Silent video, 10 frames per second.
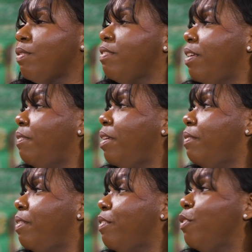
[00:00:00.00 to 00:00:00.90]
are safe
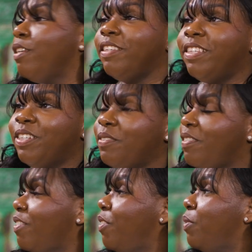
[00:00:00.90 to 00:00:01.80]
havens. You can literally
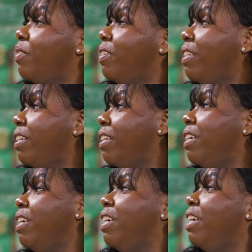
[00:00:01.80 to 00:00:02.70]
just go to
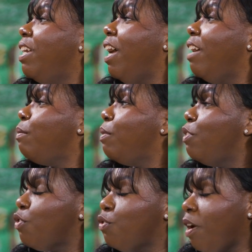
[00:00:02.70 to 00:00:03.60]
the hospital
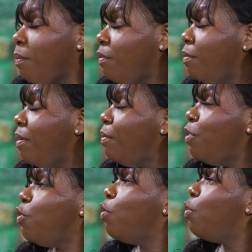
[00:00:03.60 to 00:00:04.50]
and just drop off your baby,
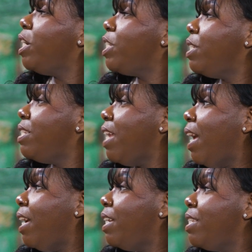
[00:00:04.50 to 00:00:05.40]
no questions
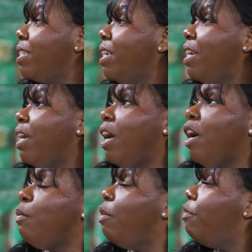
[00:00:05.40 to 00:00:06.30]
asked,
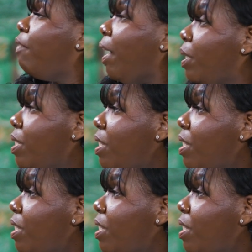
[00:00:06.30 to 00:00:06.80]
or a fire